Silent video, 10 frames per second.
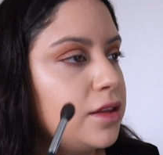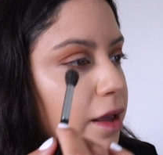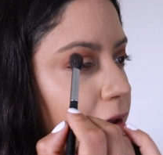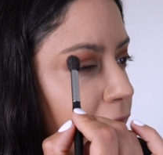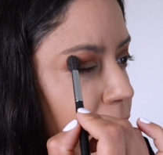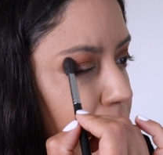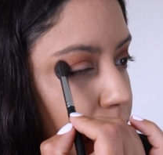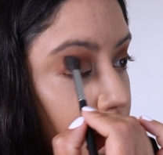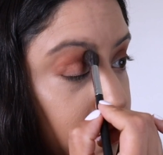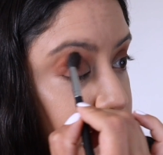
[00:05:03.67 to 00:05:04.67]
like
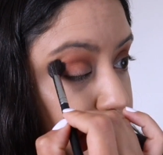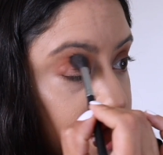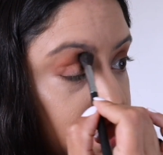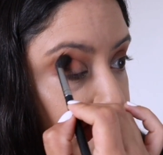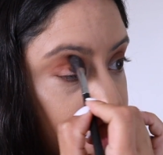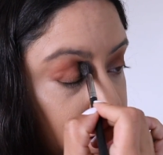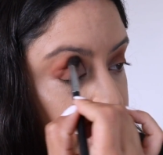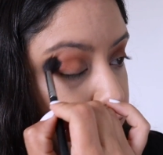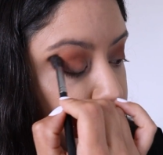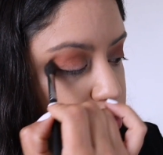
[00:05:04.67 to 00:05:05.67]
how much you can depend
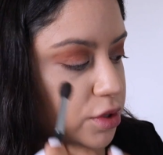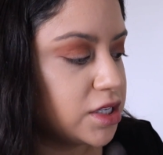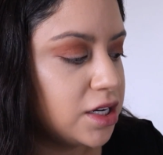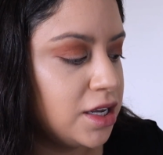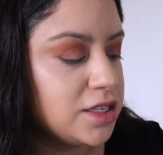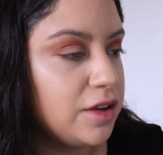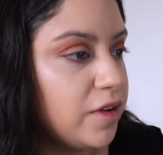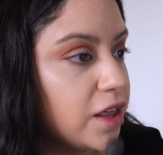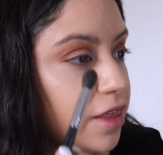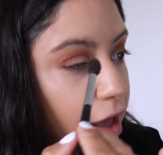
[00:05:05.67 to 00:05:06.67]
on electricity and stuff
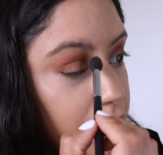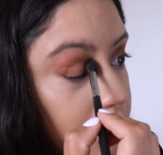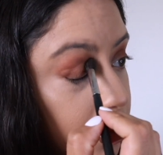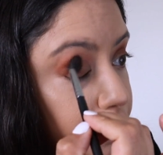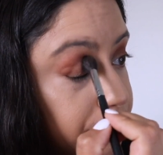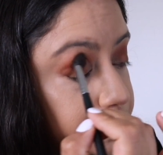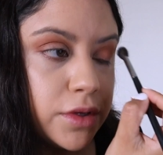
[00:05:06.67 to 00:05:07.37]
like that, you know?